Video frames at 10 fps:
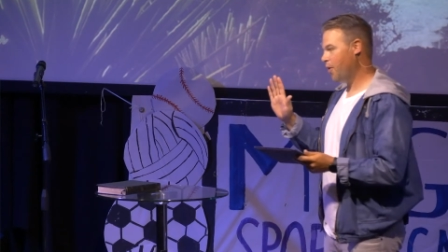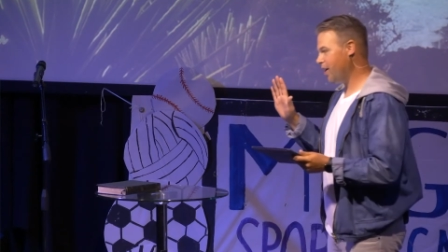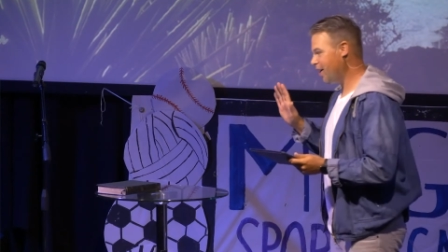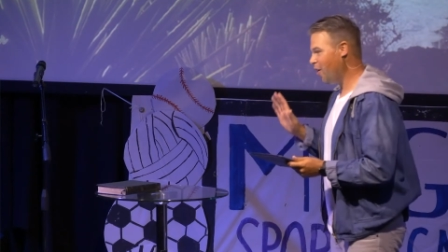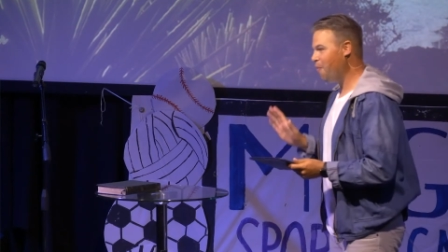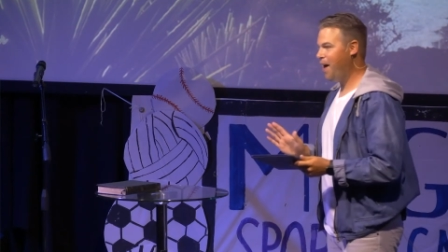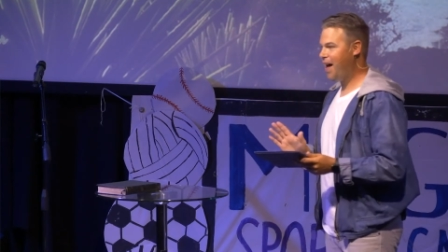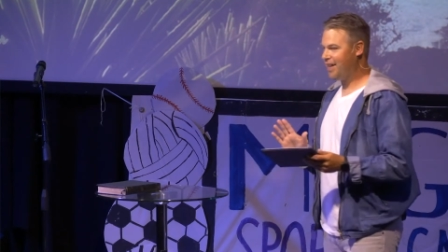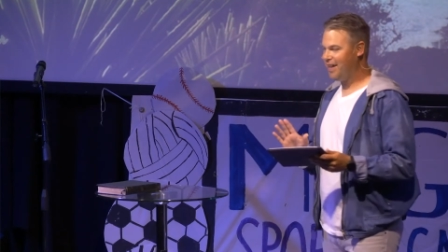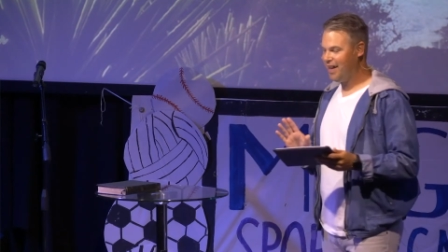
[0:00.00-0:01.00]
going to go
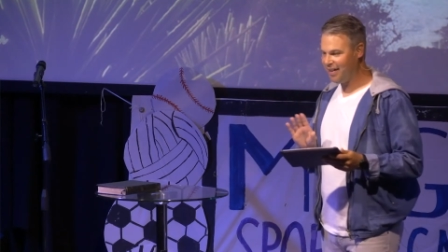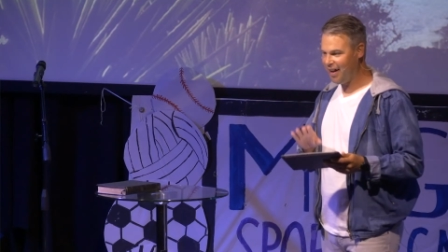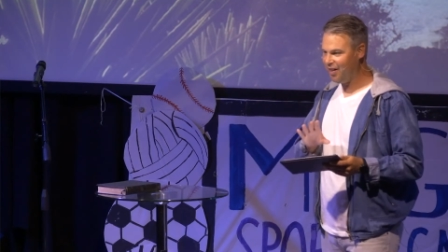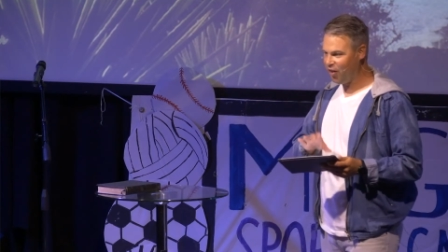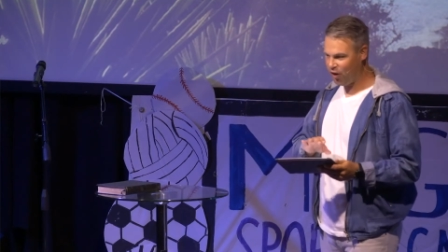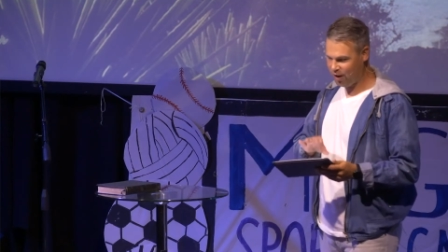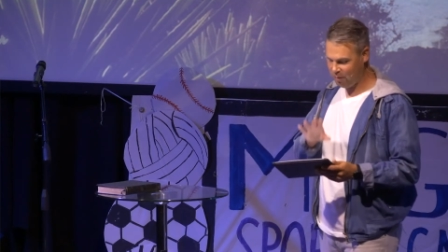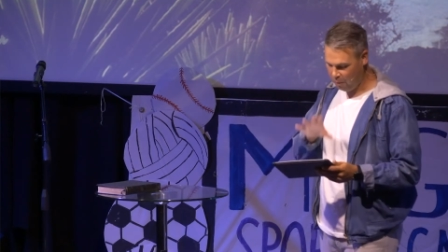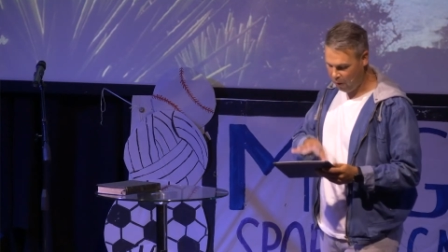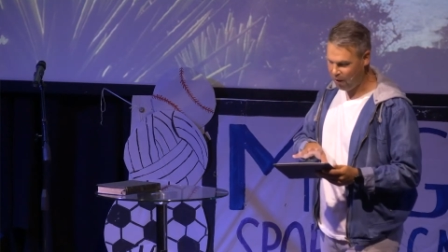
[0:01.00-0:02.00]
back and kind of
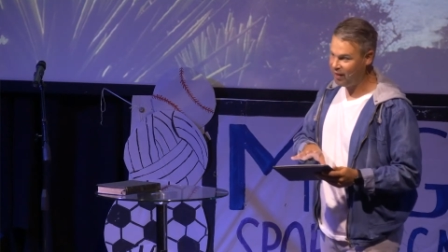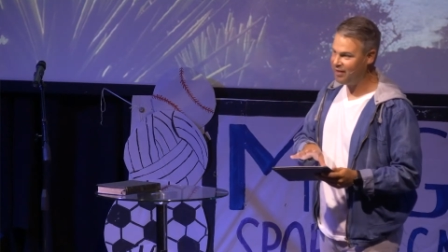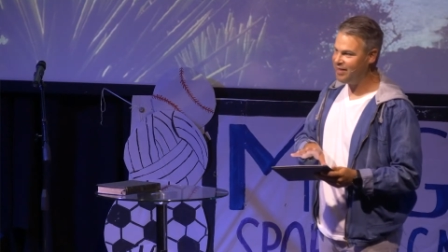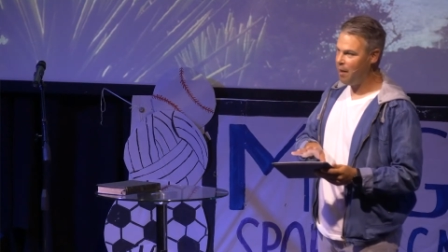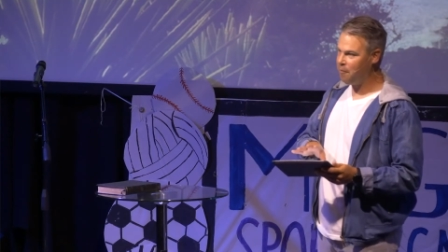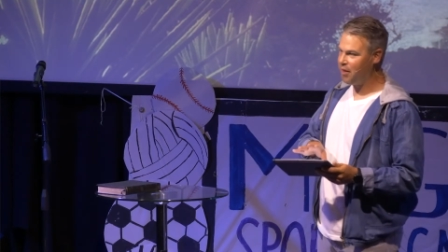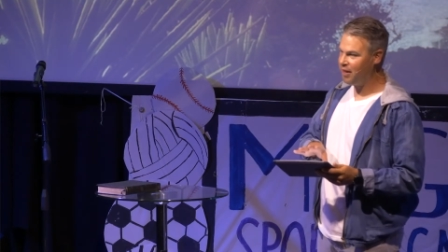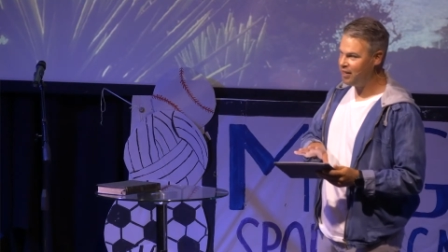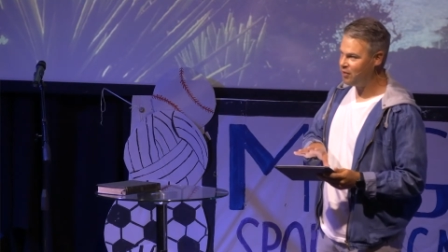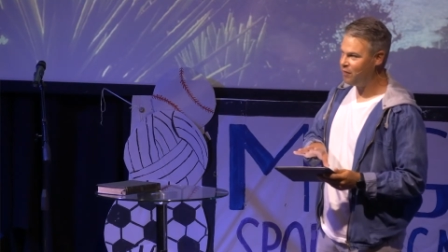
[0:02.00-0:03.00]
look more in depth at
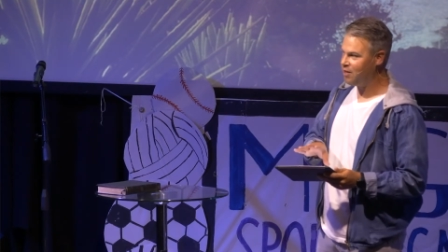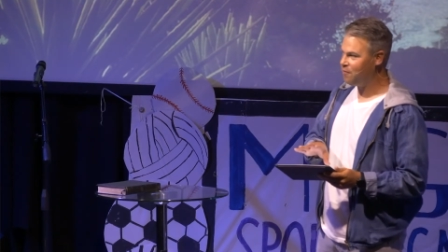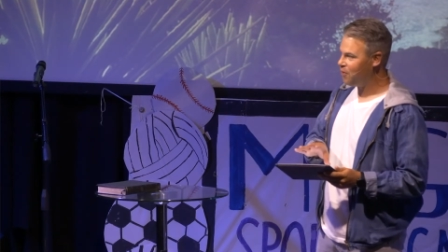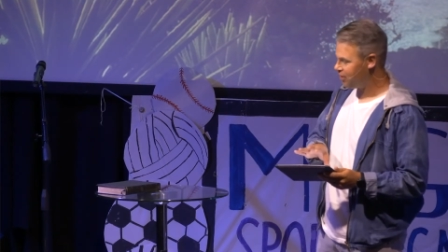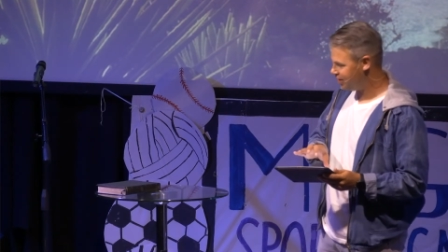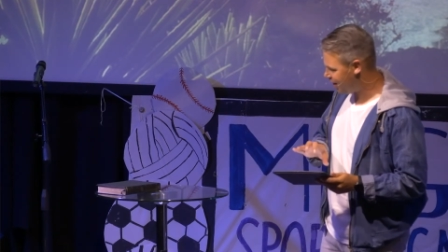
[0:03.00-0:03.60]
each of these verses.